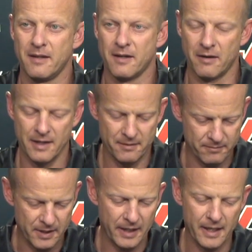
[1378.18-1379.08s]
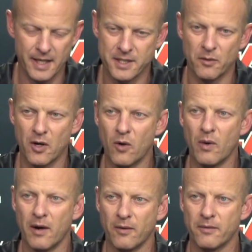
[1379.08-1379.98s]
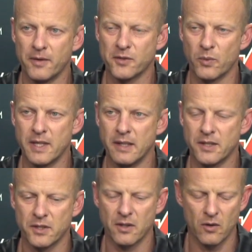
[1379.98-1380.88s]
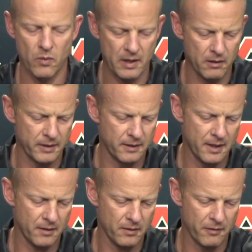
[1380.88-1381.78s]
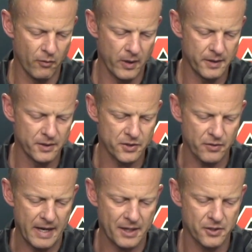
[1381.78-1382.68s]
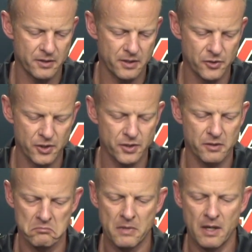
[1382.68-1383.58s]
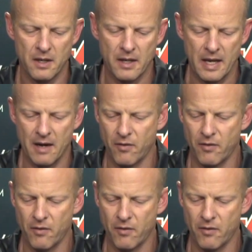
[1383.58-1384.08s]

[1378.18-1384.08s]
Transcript: All right, today needs to go well. This week needs to go well and, and avoid the distractions and just have